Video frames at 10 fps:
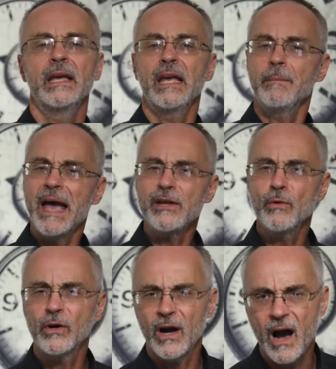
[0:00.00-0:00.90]

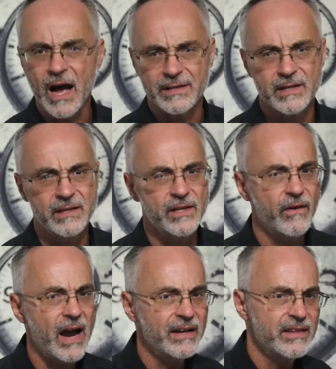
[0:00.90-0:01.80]
Immanuel Kant
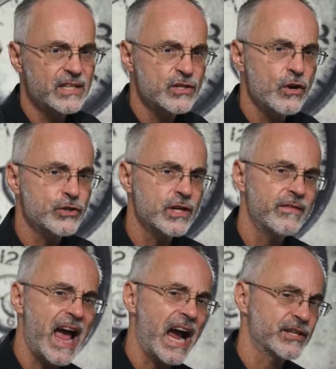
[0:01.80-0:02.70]
divided this notion of
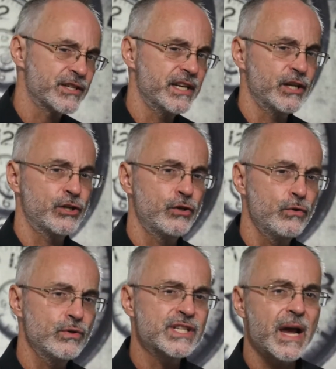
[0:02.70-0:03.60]
action into
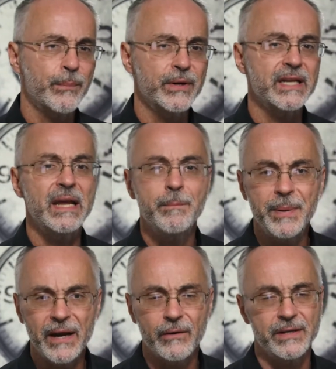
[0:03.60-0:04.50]
two separate
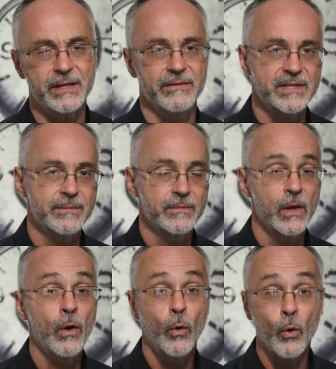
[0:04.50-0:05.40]
imperatives,
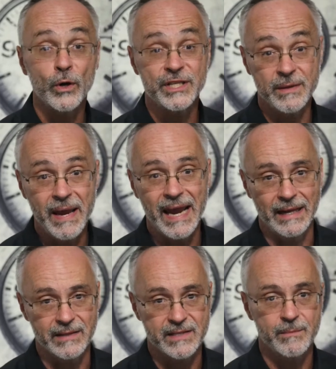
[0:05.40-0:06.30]
or
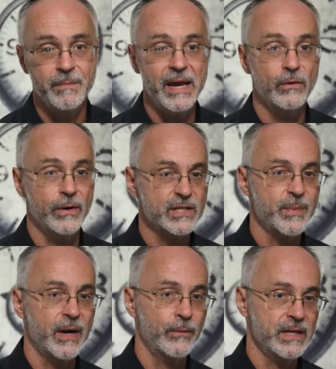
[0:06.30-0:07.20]
demands made on us
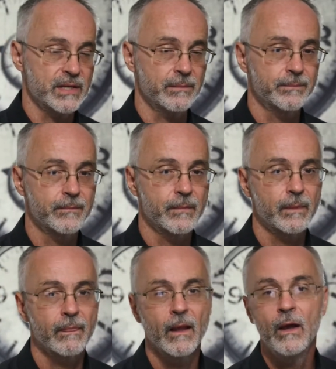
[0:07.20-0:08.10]
by reason.
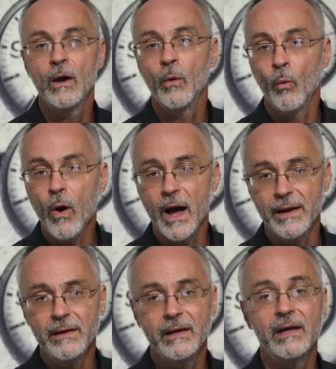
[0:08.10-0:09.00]

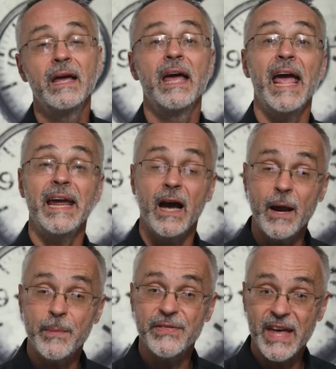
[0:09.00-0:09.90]
One, a
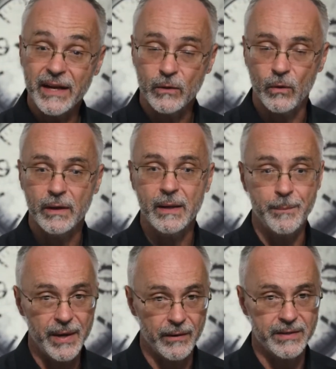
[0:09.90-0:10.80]
hypothetical
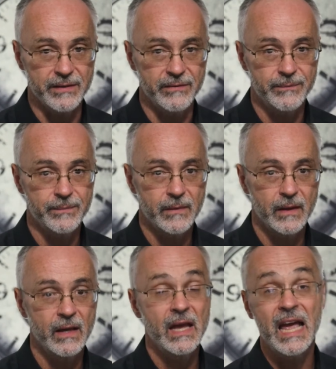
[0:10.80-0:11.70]
imperative,
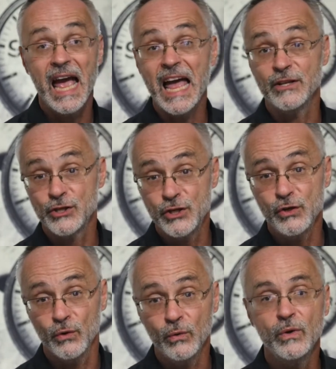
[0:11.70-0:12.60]
and
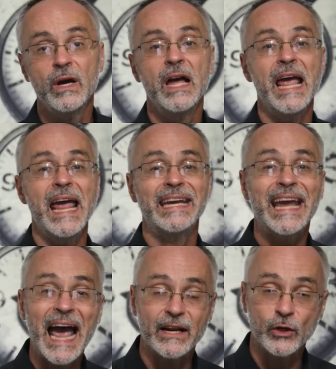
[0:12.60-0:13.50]
two, a
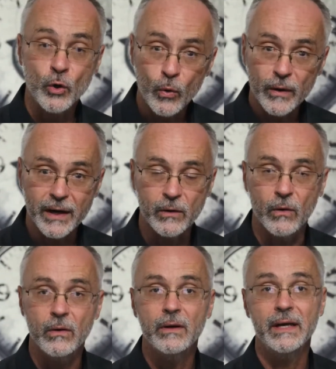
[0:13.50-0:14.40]

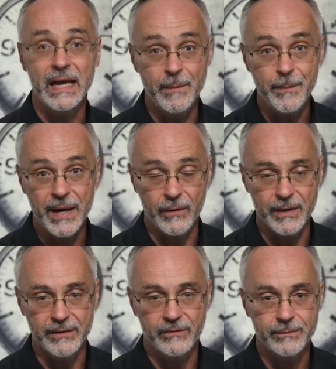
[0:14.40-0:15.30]
categorical
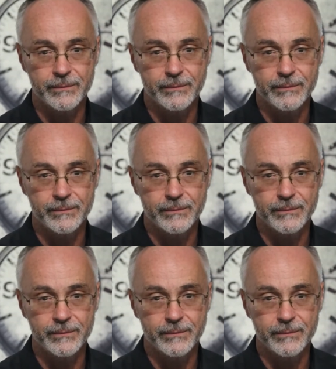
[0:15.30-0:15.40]
imperative.